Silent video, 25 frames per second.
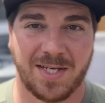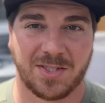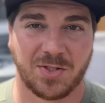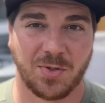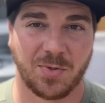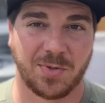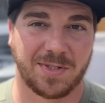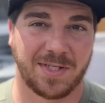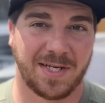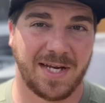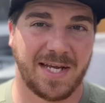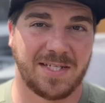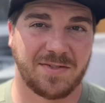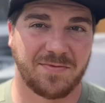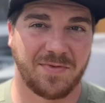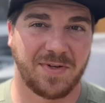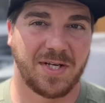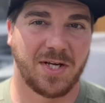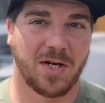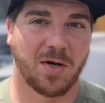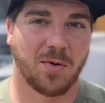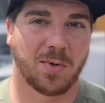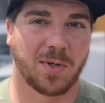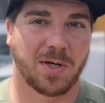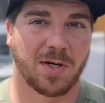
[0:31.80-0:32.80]
So in today's
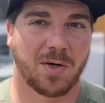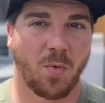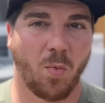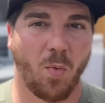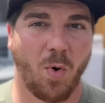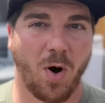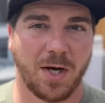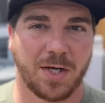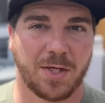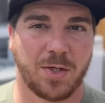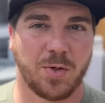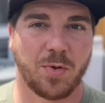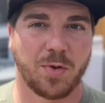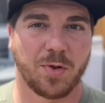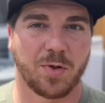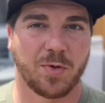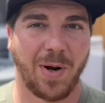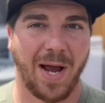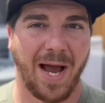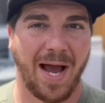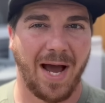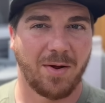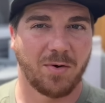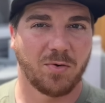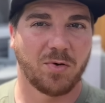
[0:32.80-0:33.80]
video, we're gonna walk you through
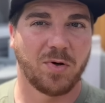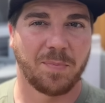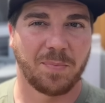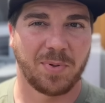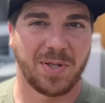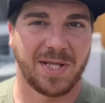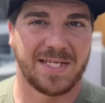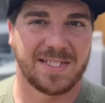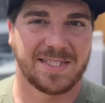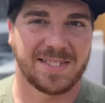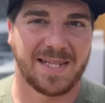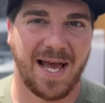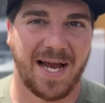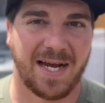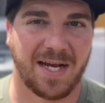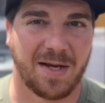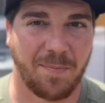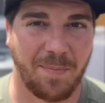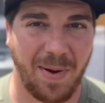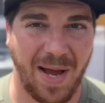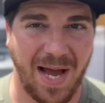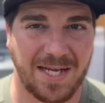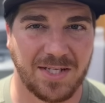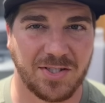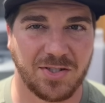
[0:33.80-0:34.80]
how to replace that
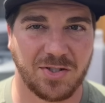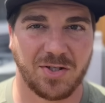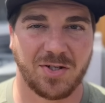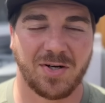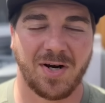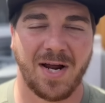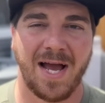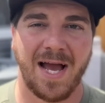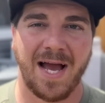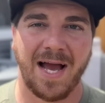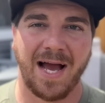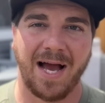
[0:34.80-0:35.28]
capacitor,